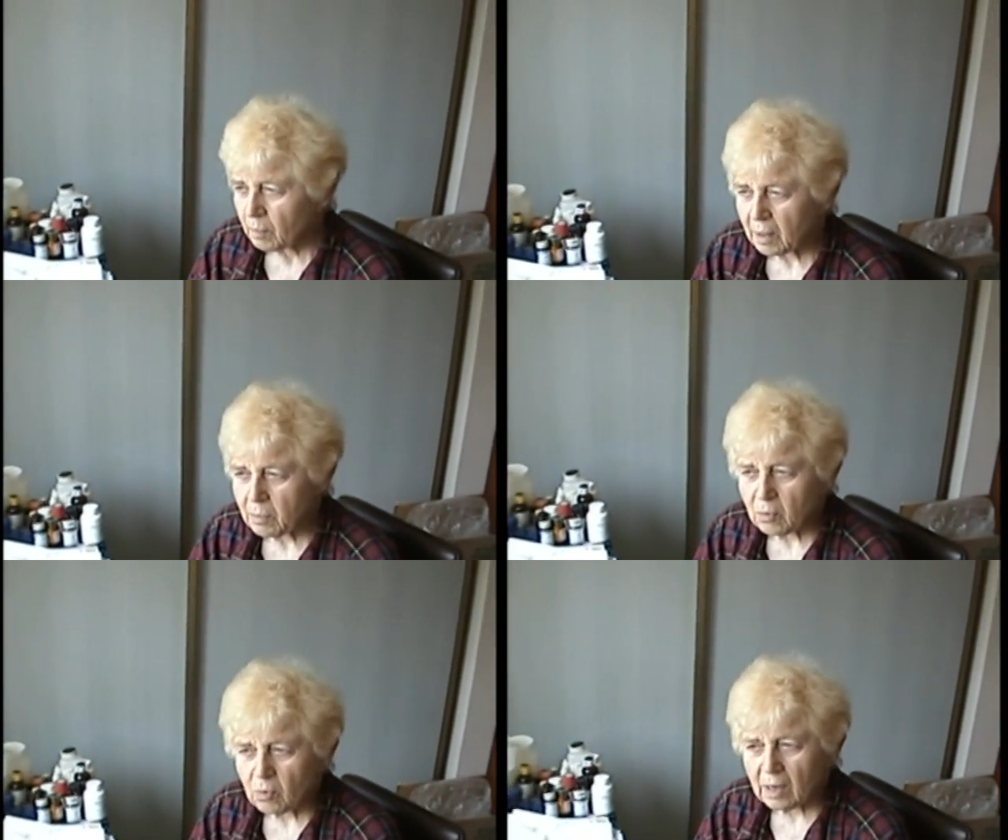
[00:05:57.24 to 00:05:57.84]

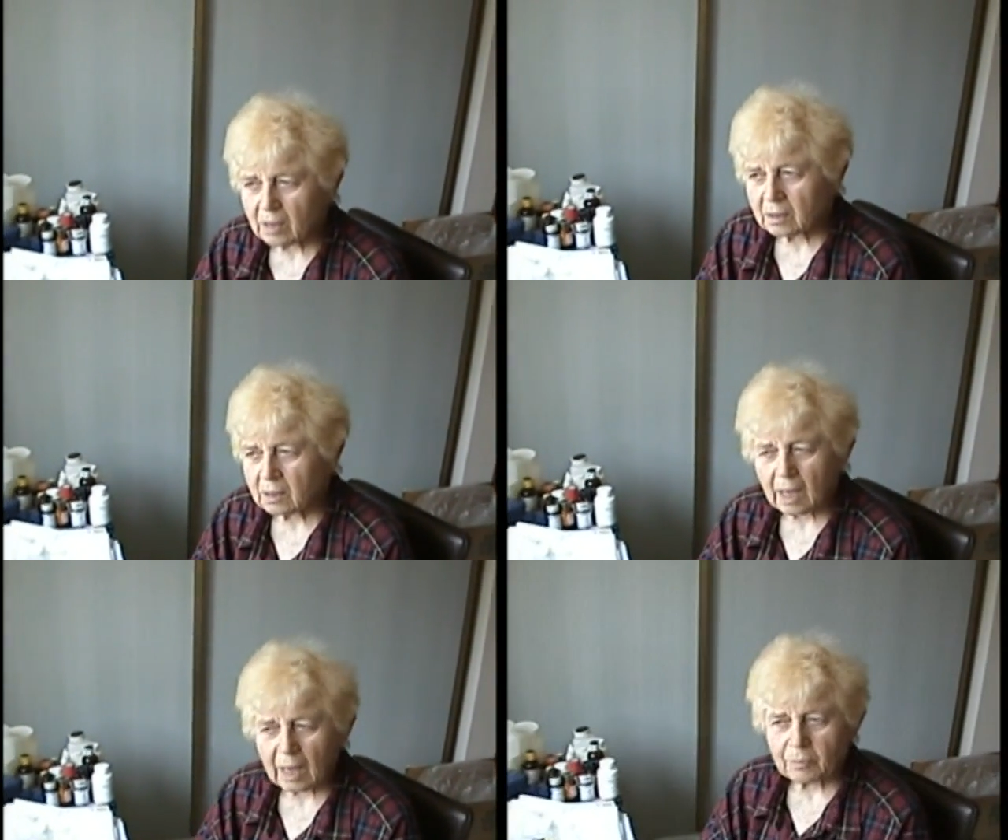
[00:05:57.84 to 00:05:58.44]
maybe
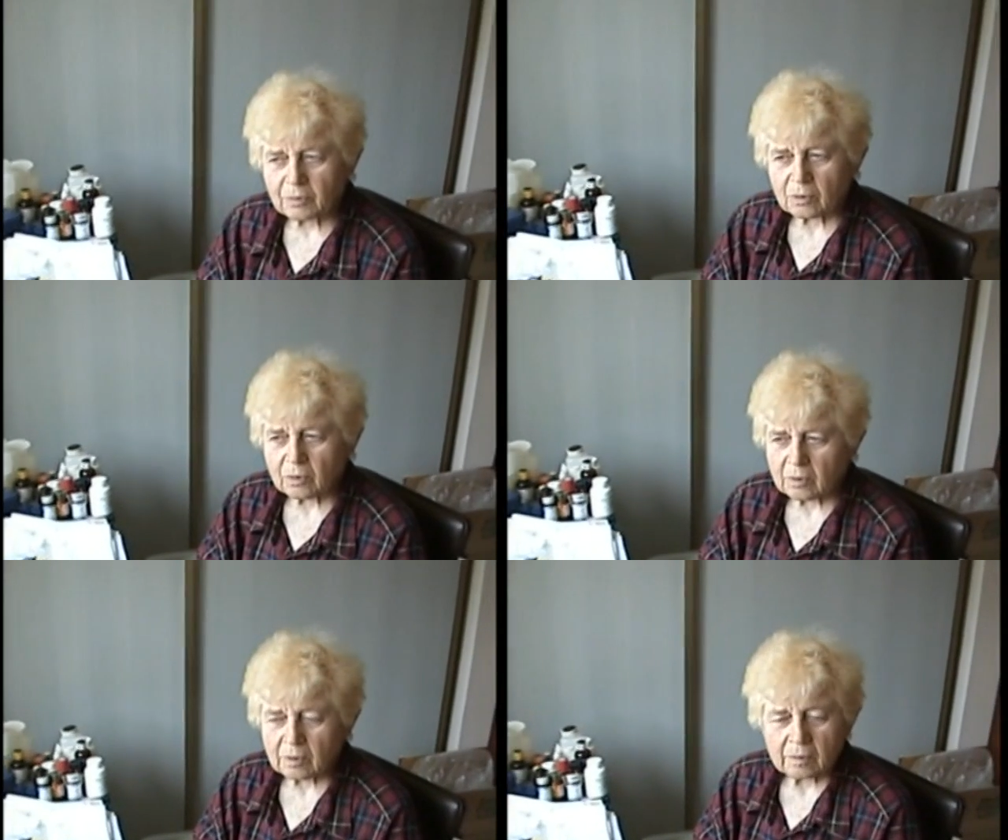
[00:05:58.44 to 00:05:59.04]
one
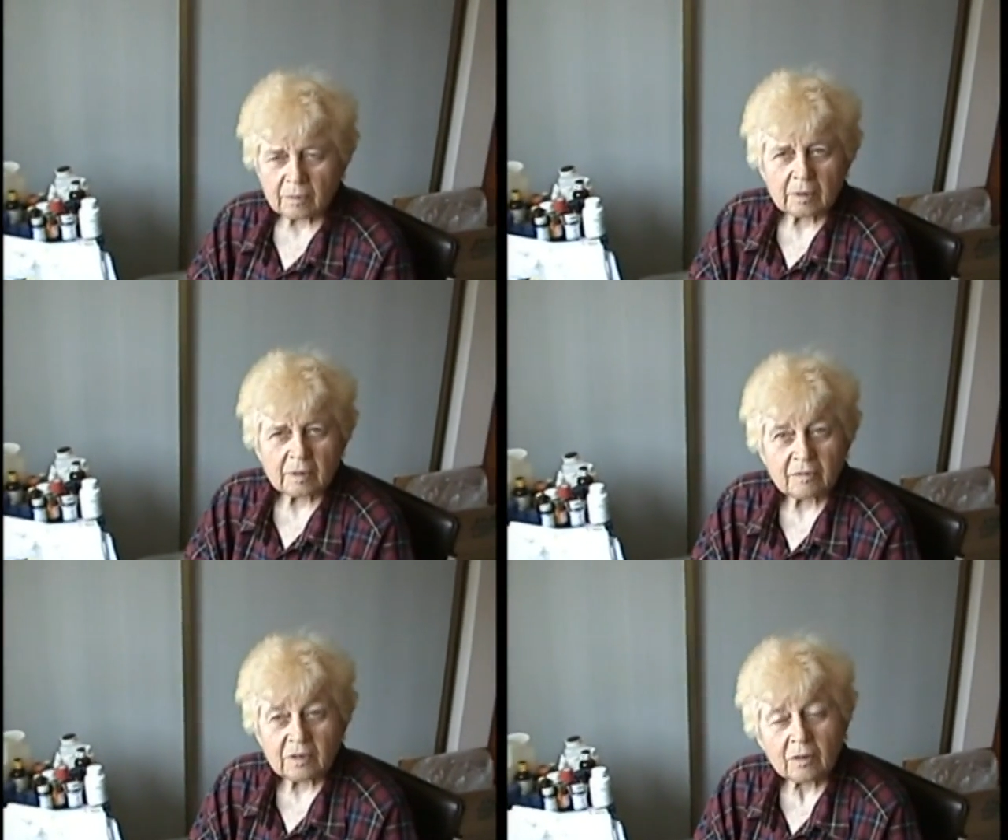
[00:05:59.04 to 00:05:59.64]
capsule
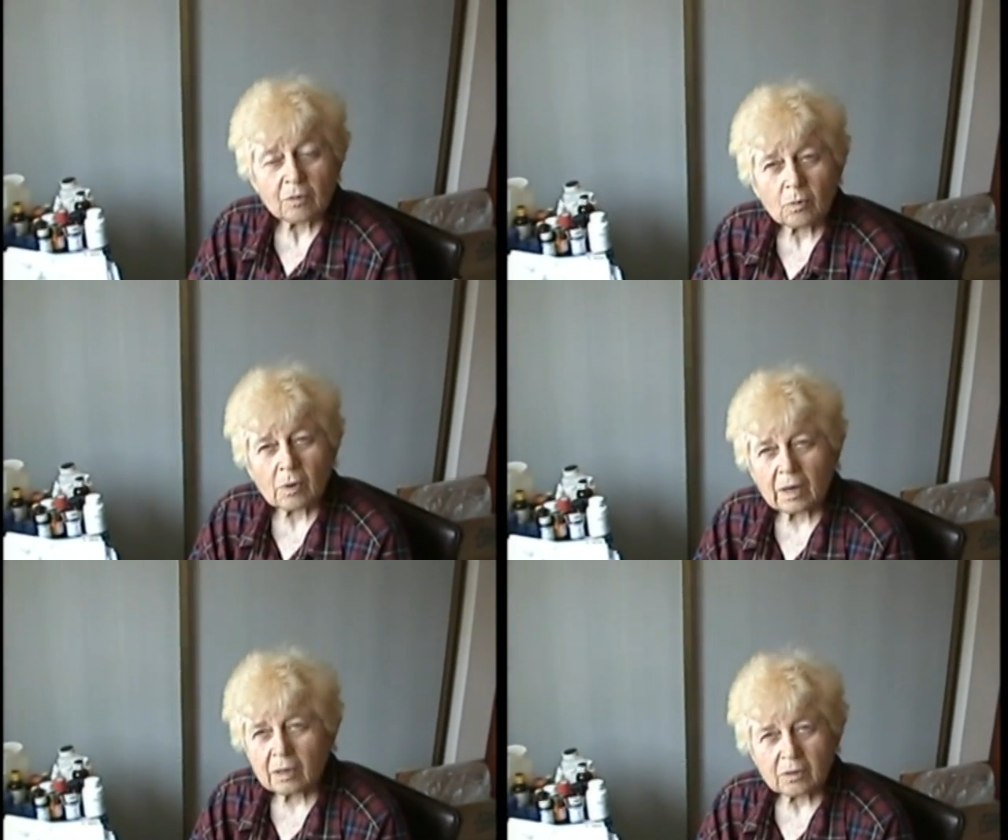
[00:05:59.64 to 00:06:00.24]
of either
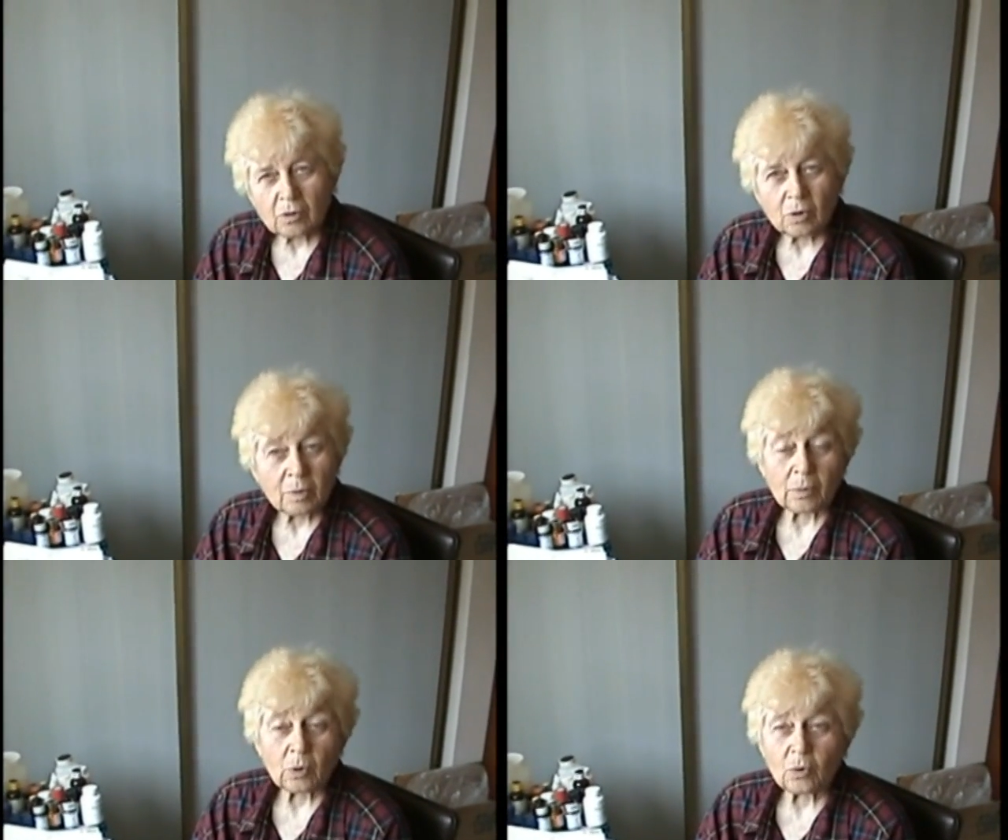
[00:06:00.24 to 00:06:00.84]
one or
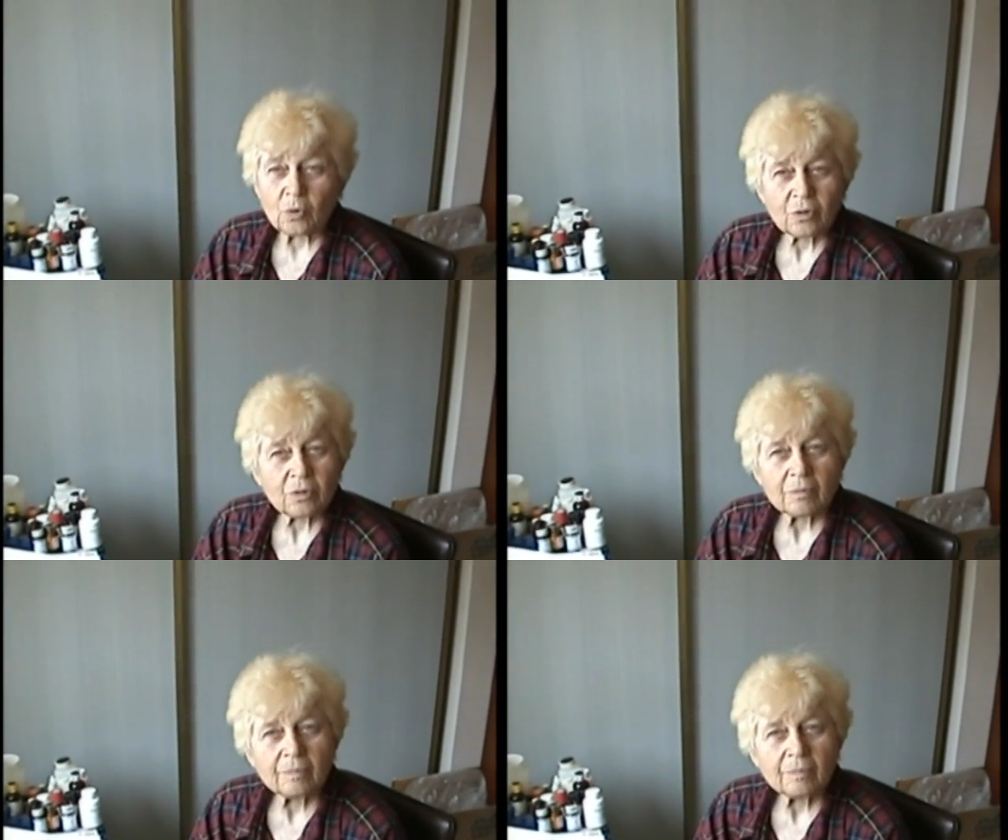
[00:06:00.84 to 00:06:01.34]
both